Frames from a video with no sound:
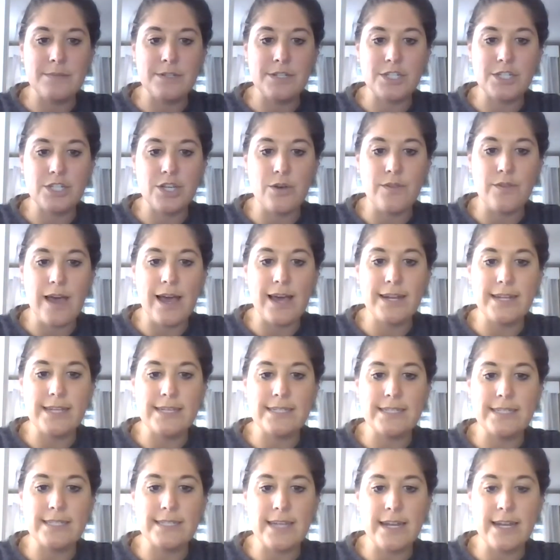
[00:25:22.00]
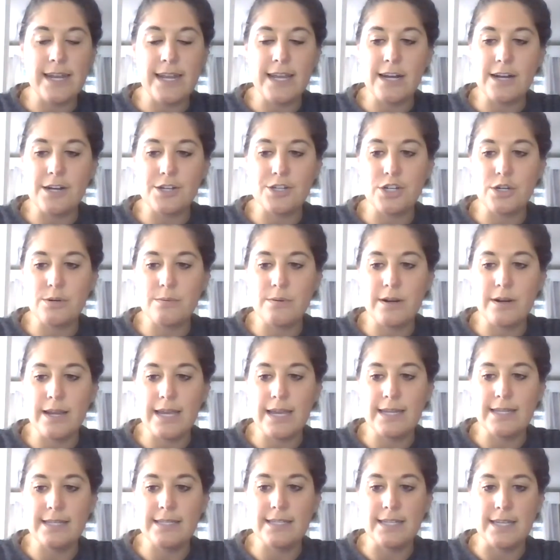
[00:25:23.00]
So that is Sunday, October
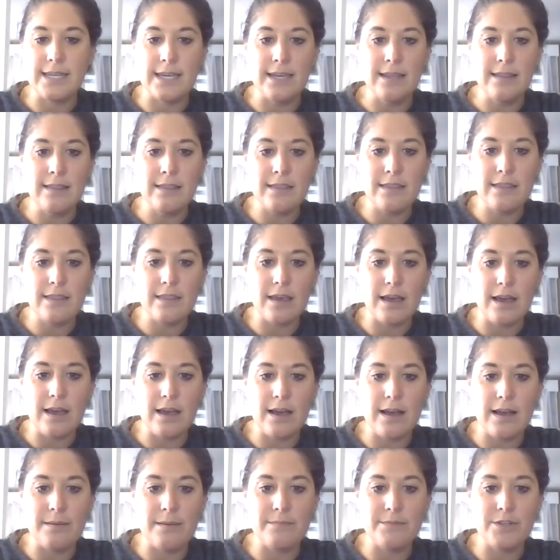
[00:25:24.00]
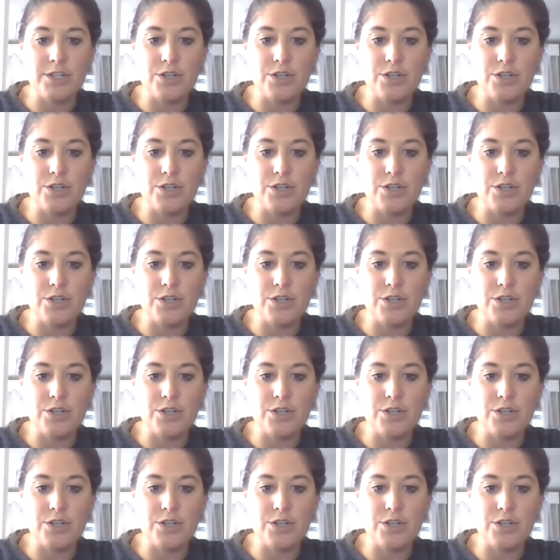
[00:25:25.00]
18th,